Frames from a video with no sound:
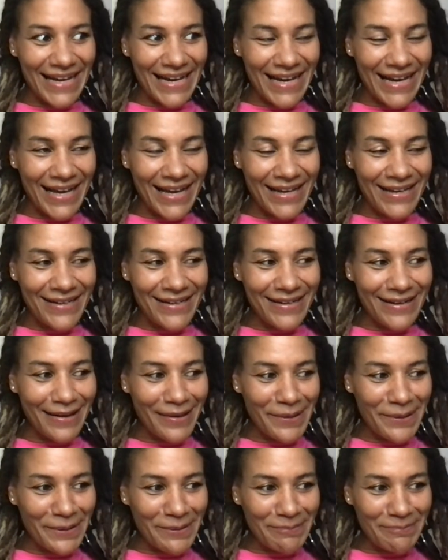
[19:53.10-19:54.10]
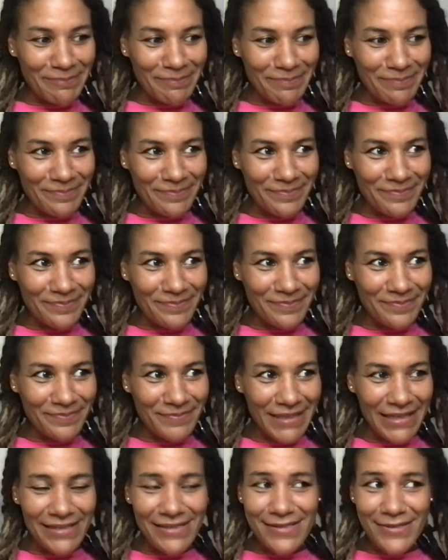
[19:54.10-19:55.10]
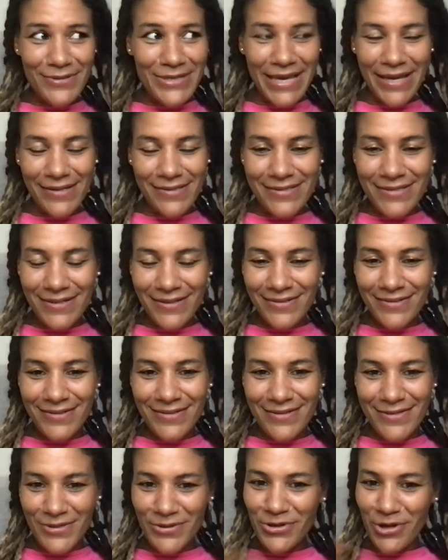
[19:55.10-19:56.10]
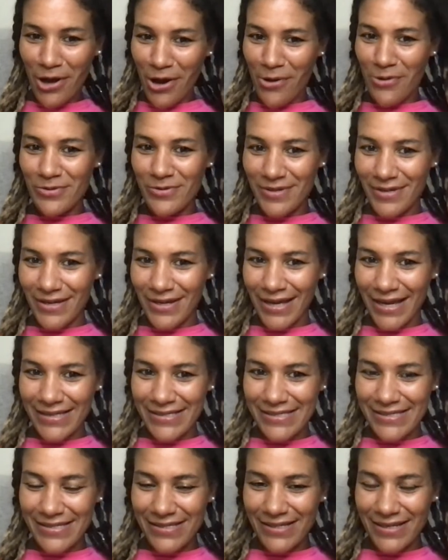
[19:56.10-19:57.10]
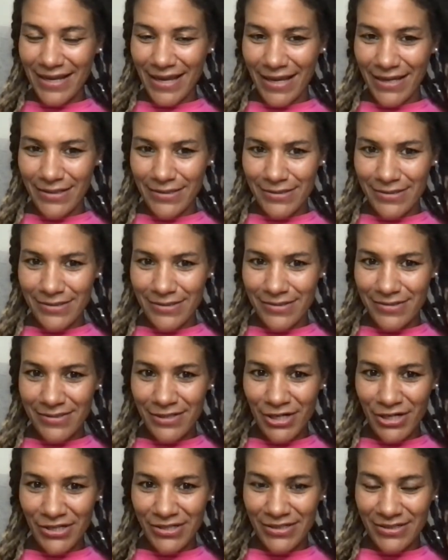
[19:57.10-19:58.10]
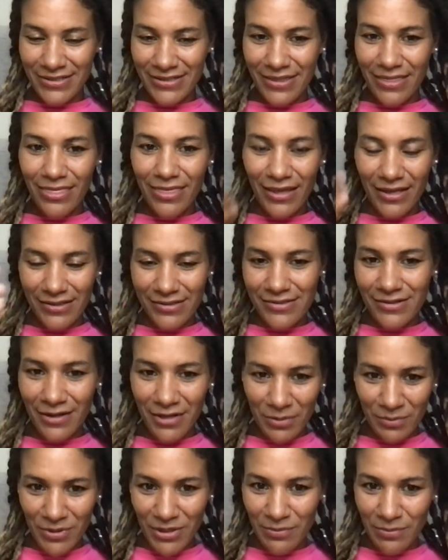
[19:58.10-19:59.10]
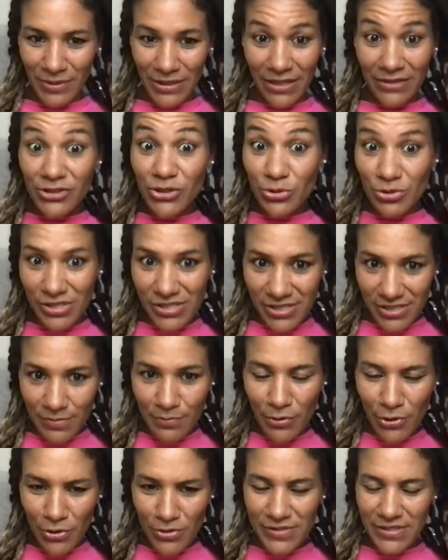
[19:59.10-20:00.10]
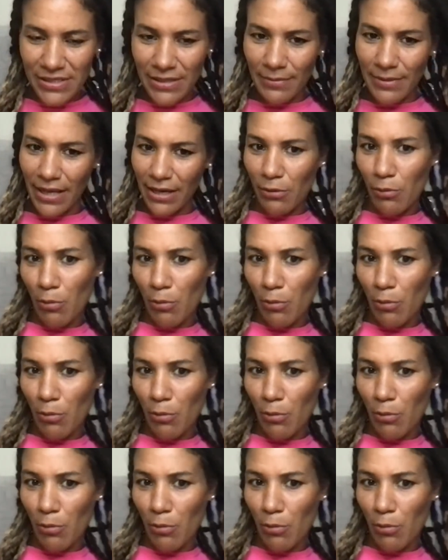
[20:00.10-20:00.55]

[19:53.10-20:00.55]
And um, so, yes, so now I see like certain things other people, like tourists, post, and I'm like,